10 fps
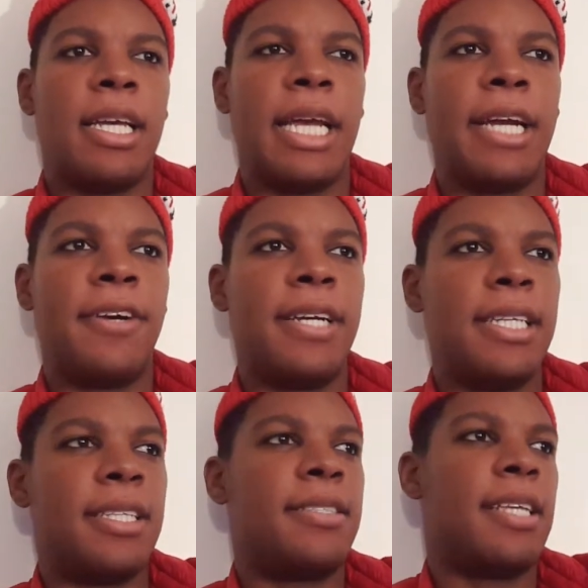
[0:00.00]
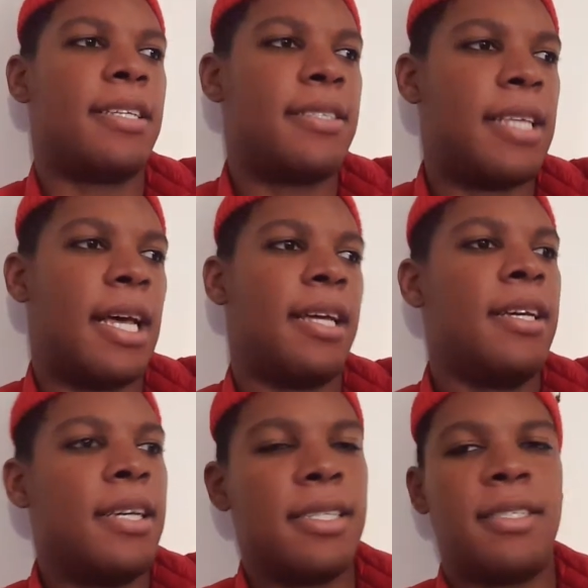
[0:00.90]
Airy in the sense that
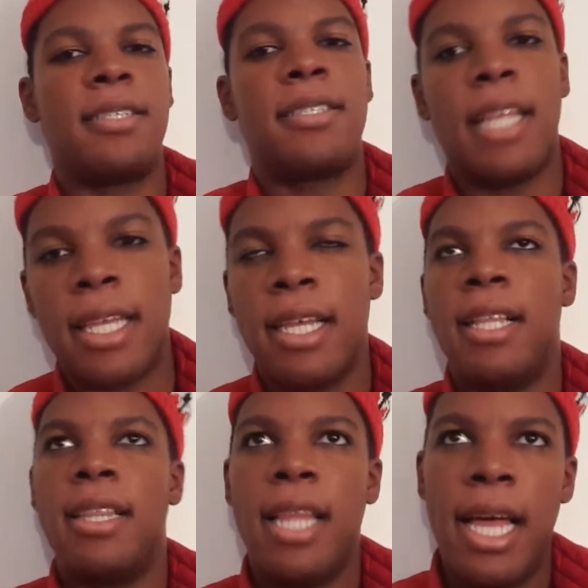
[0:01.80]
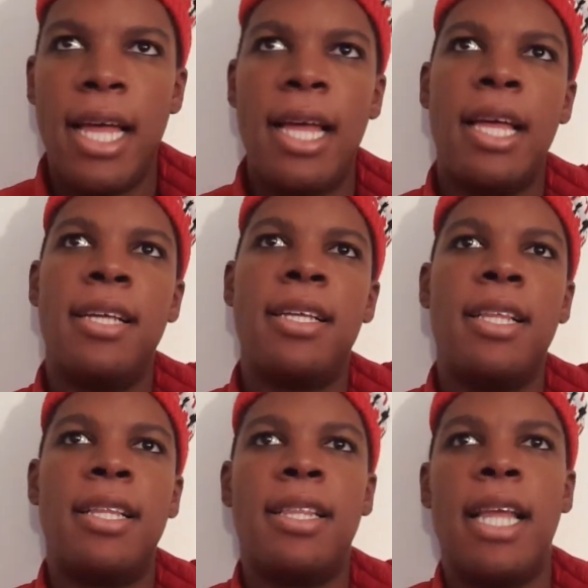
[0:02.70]
it's just like,
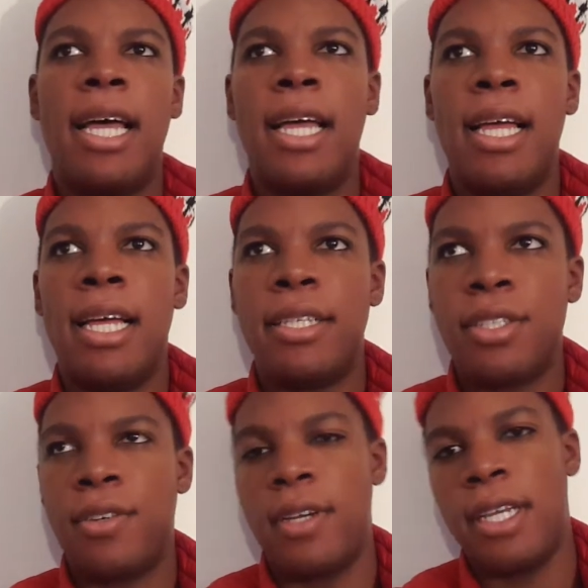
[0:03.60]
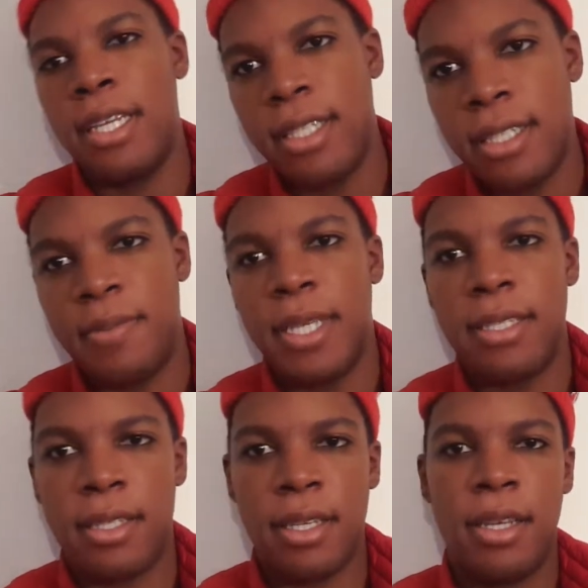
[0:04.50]
last
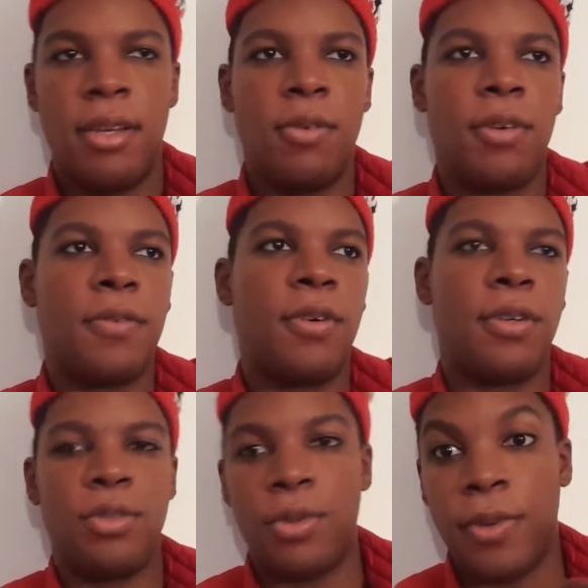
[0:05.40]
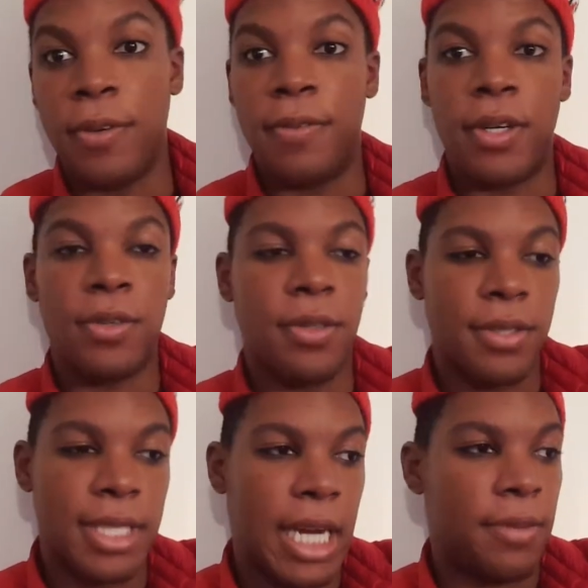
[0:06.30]
Christmas. Well, of course, with real
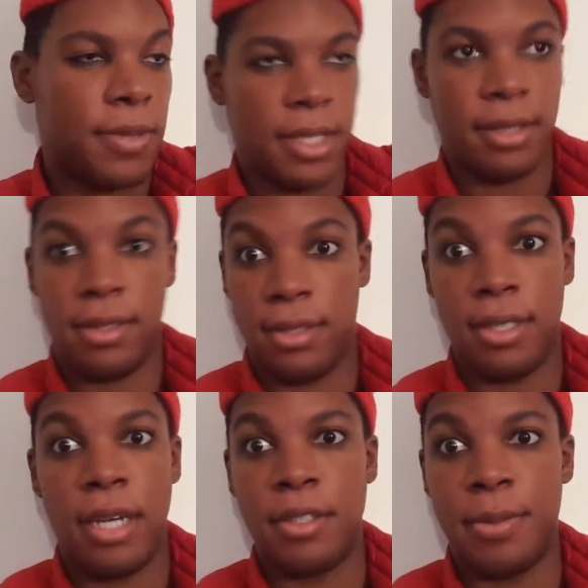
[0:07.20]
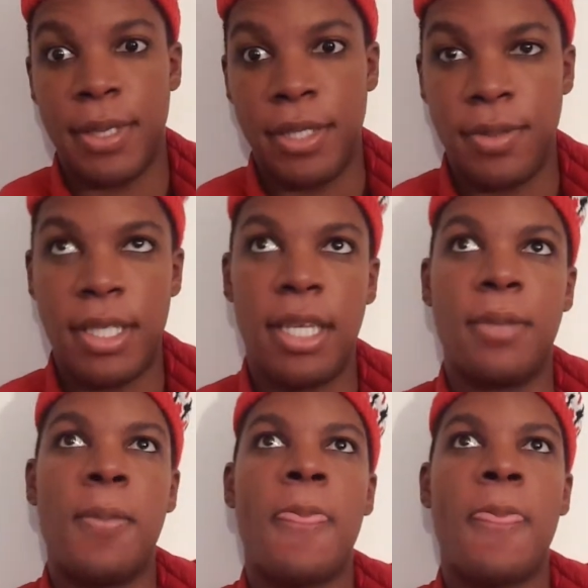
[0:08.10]
vocals, not what I was producing.